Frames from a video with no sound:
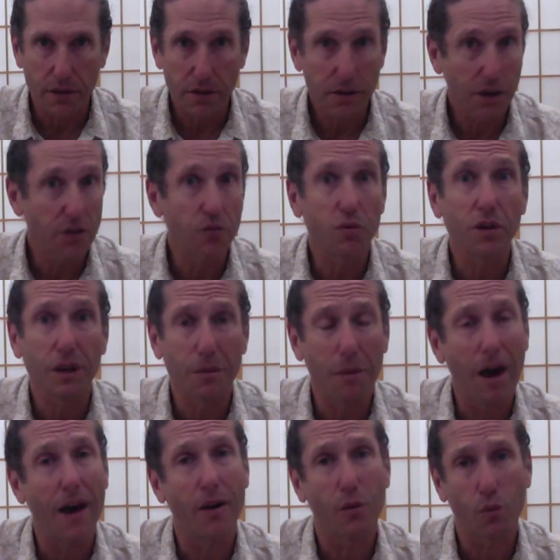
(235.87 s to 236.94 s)
Doesn't really
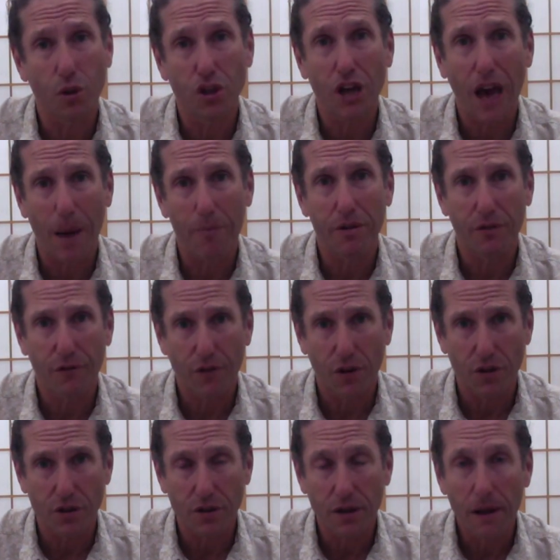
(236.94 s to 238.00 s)
matter which happened
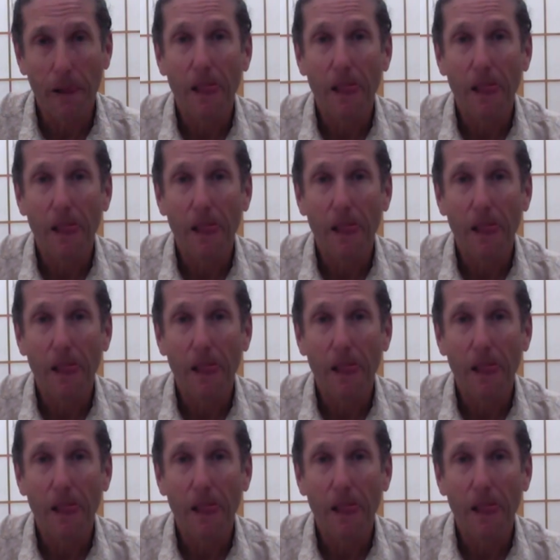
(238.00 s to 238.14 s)
first.